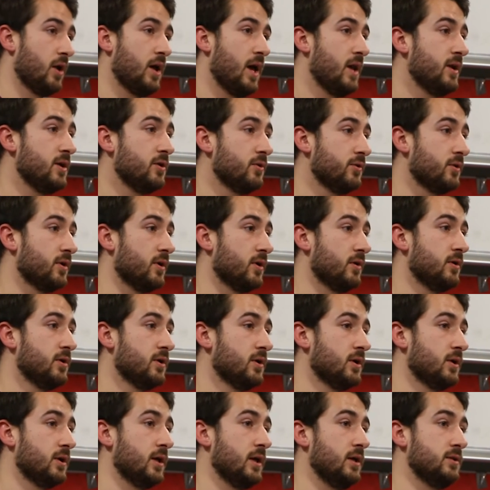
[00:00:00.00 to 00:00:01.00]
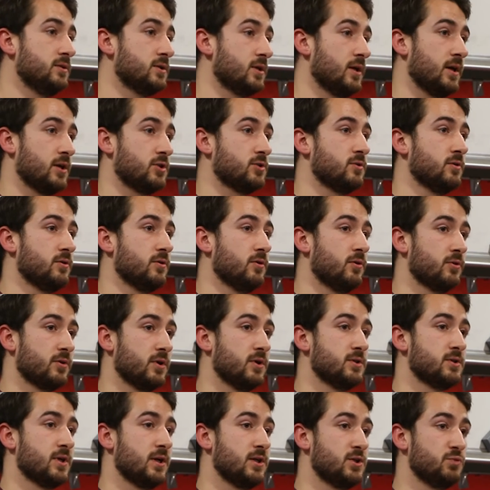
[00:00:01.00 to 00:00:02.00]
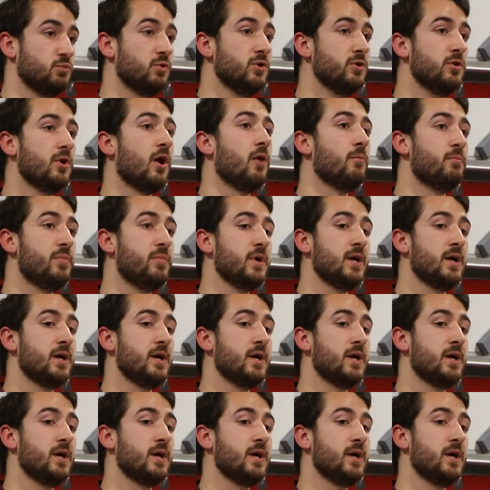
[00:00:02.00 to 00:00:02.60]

any other international organisation will not be